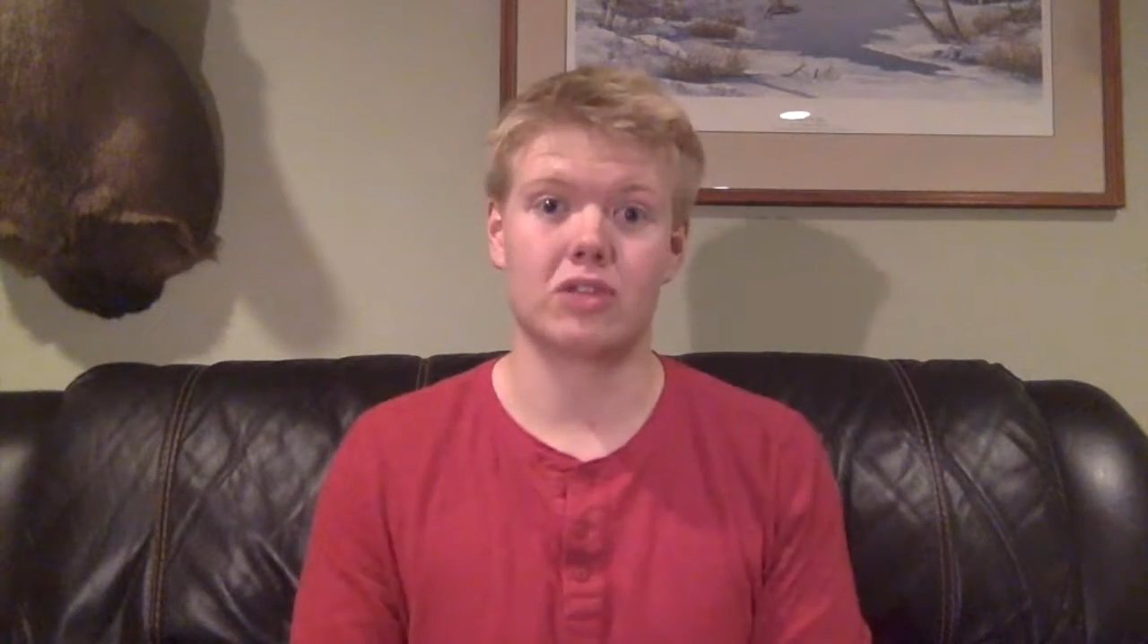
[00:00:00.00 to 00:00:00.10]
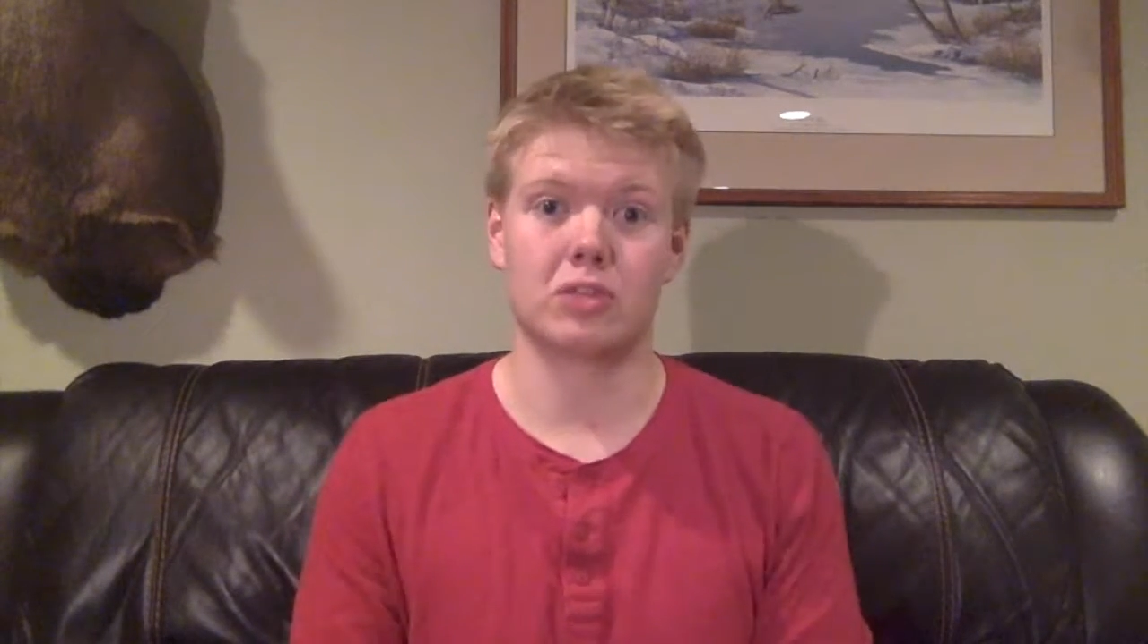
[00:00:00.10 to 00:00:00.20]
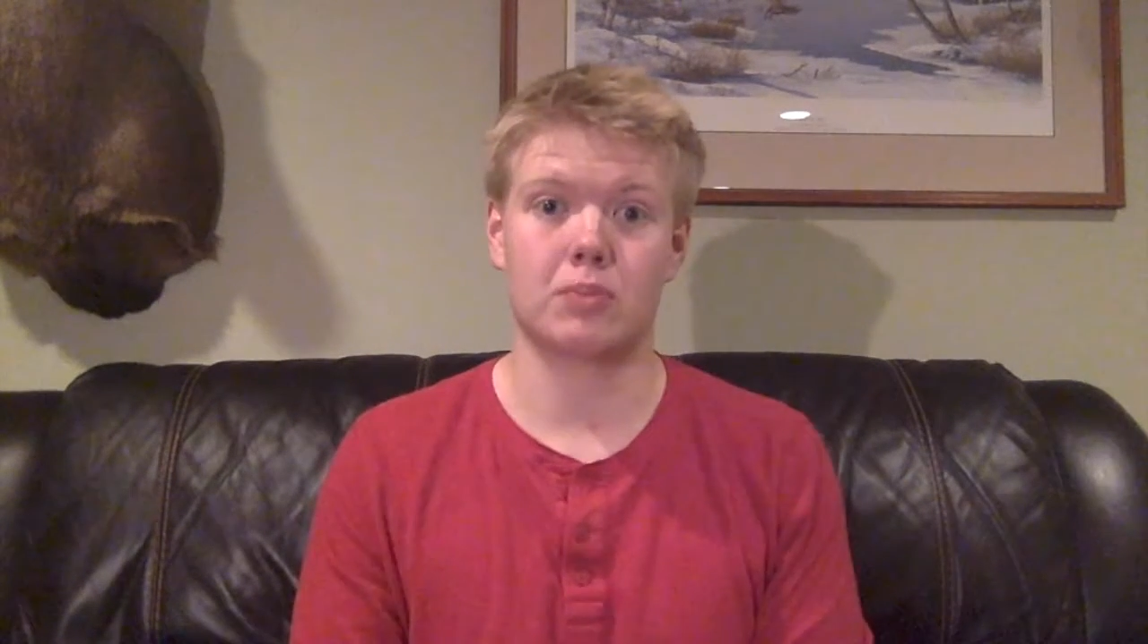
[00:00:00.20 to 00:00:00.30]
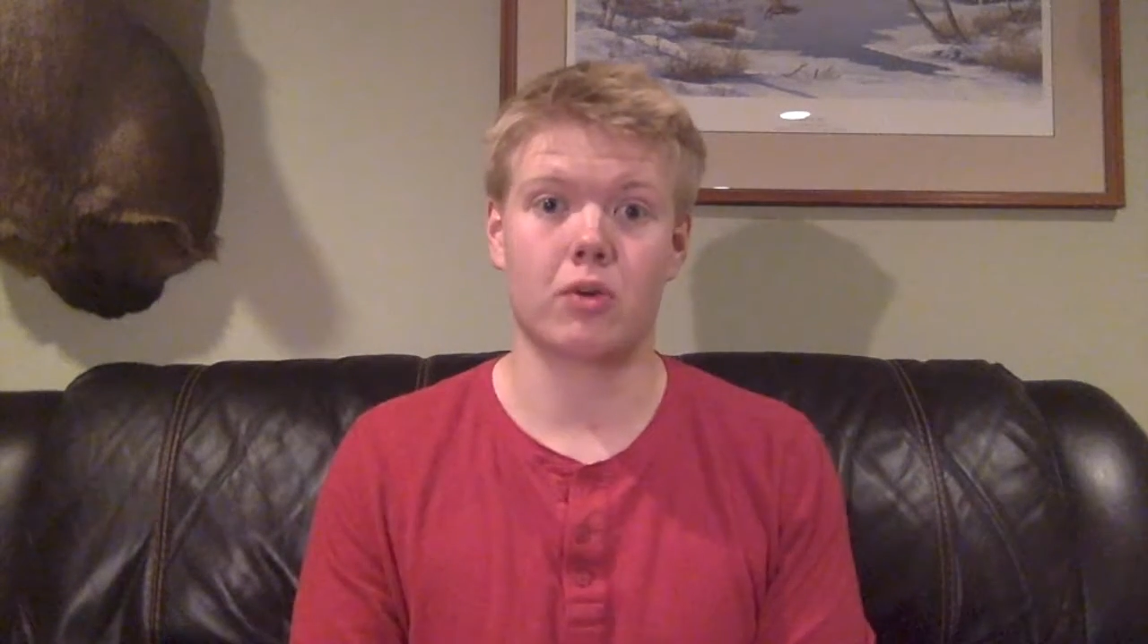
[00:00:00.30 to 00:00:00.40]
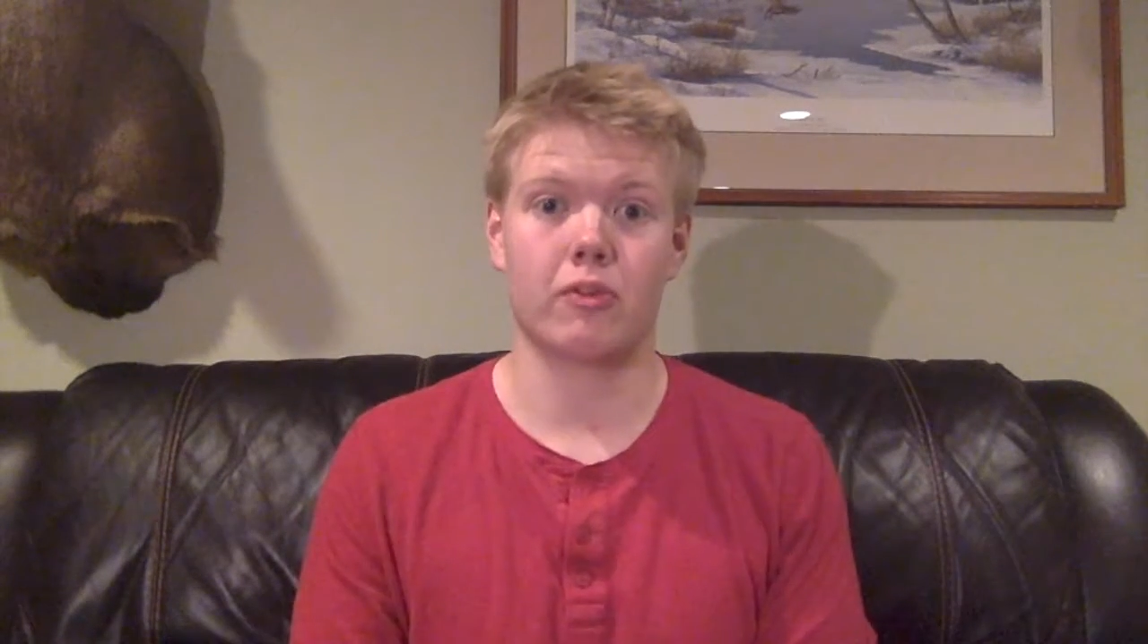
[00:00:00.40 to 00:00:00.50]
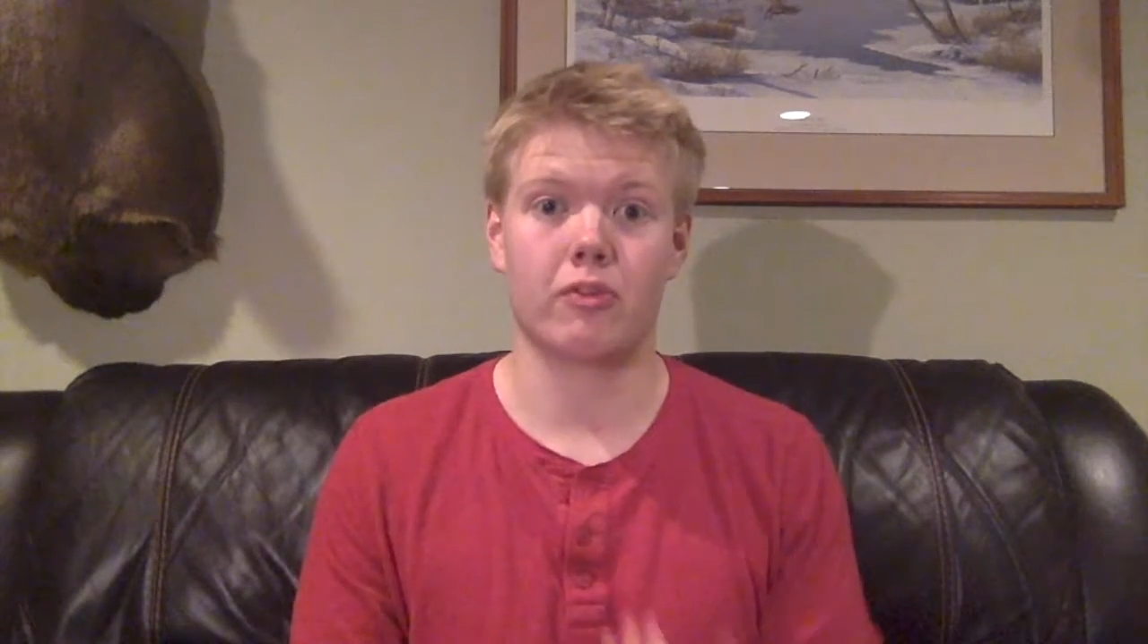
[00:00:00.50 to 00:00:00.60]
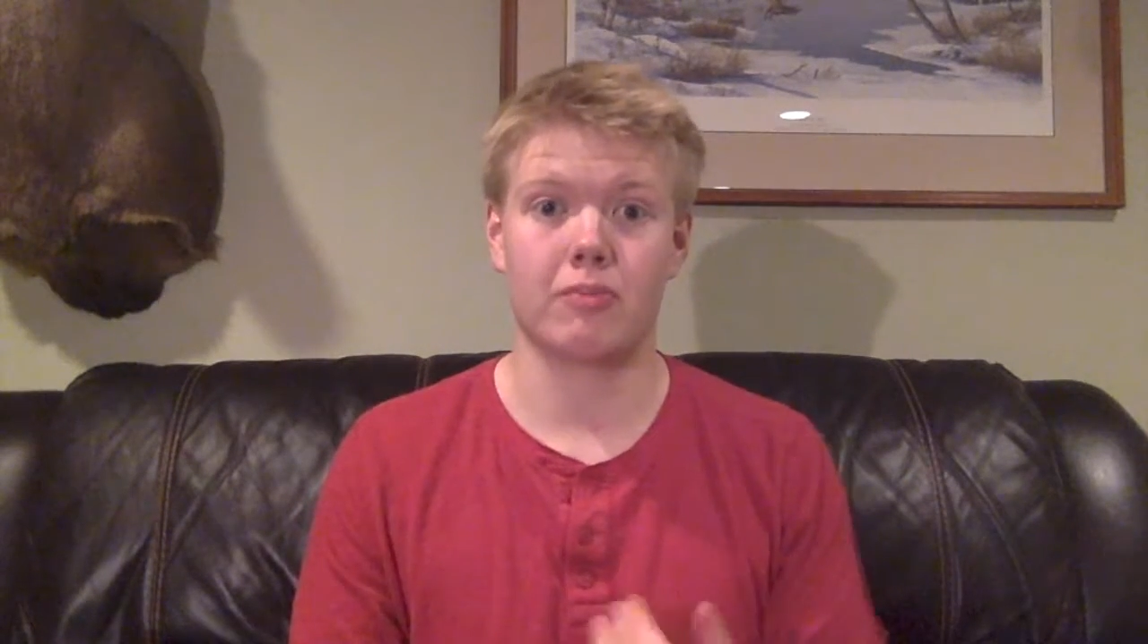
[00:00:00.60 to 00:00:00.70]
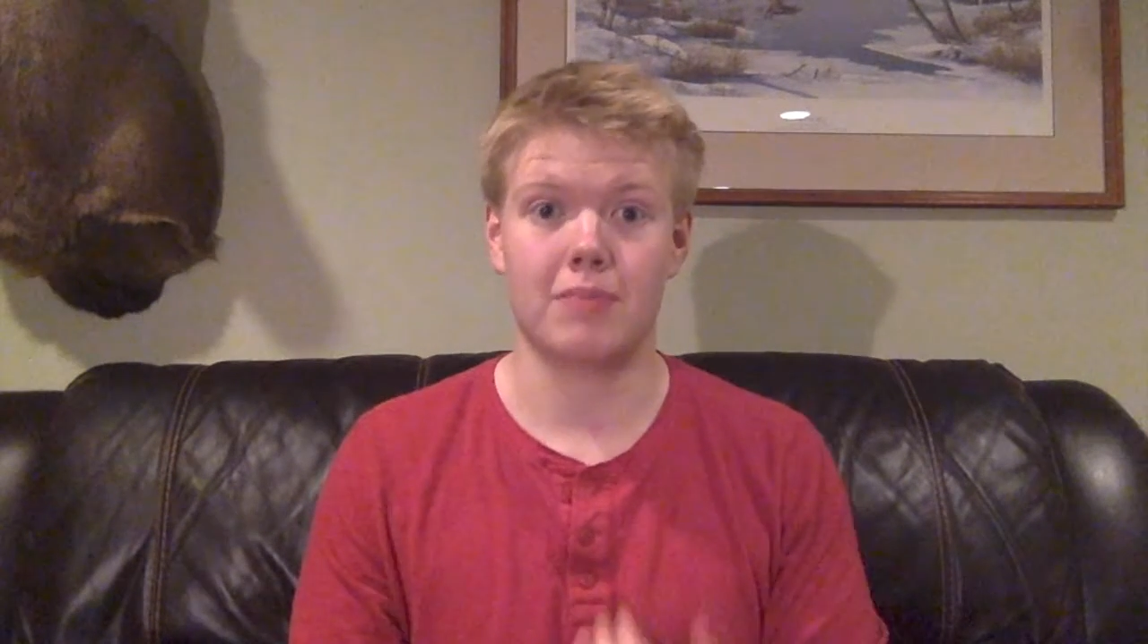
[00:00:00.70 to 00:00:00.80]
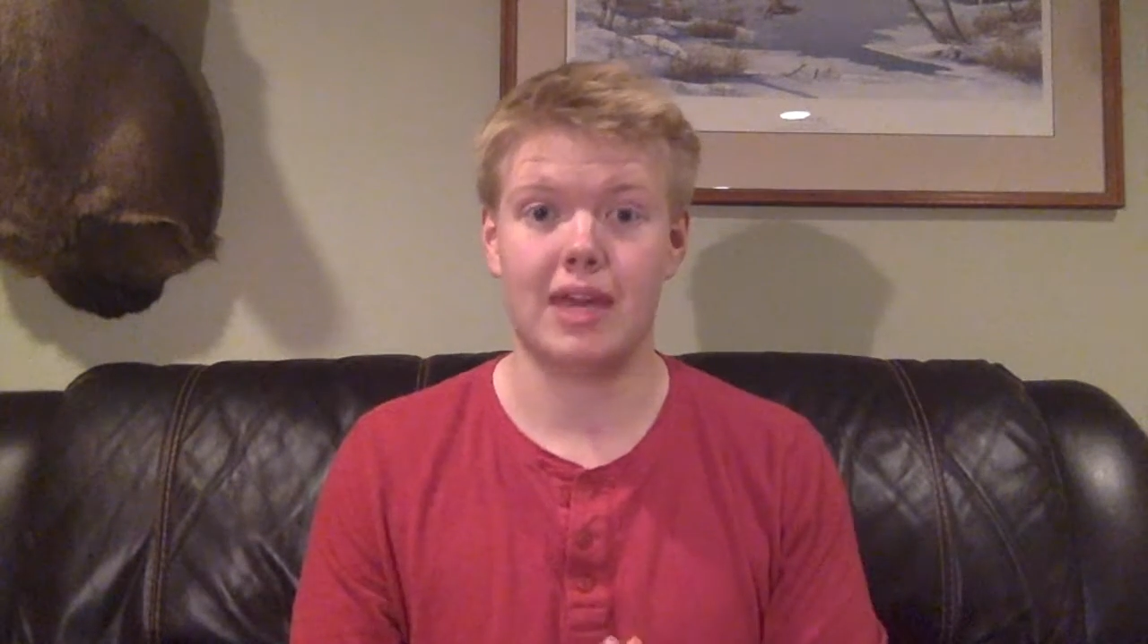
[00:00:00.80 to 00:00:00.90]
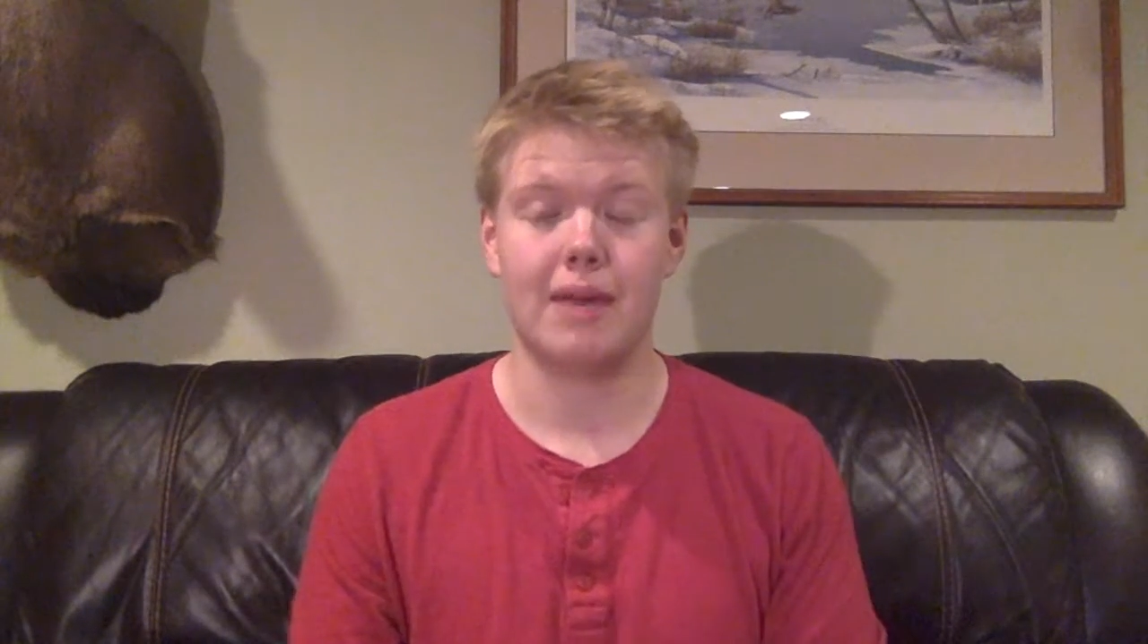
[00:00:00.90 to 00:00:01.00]
support
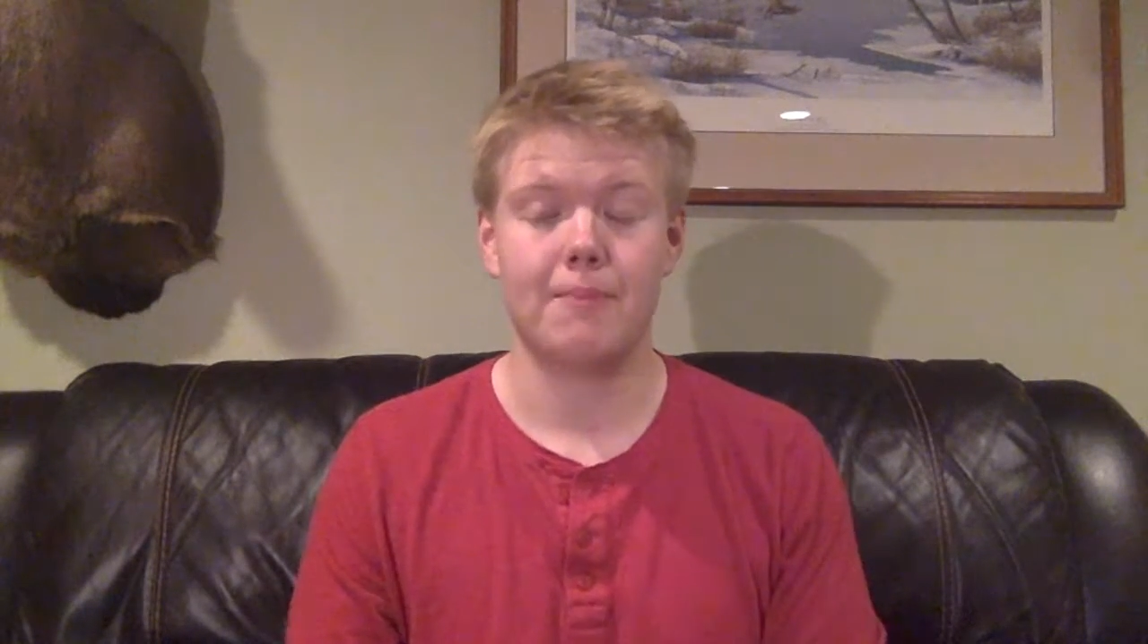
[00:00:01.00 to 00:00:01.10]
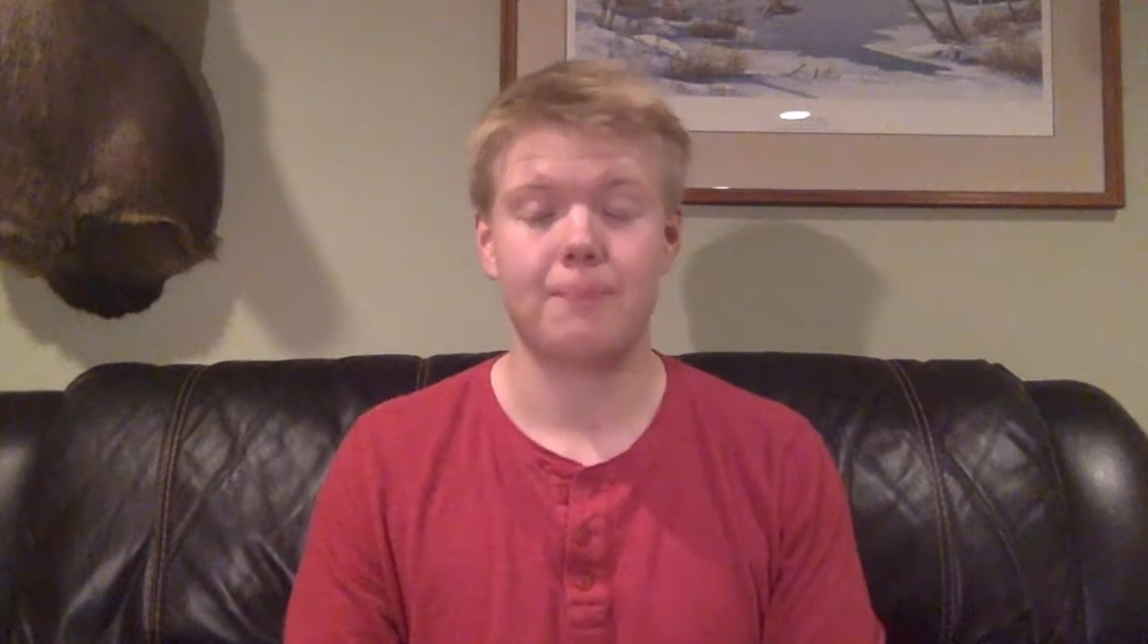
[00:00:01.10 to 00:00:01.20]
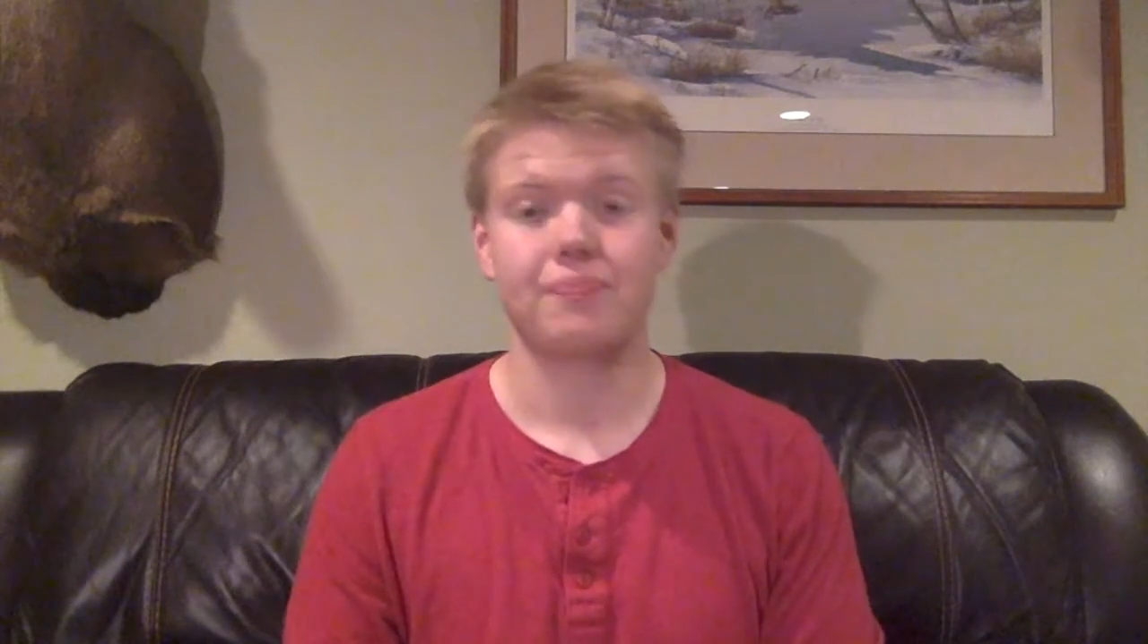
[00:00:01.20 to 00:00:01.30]
from me.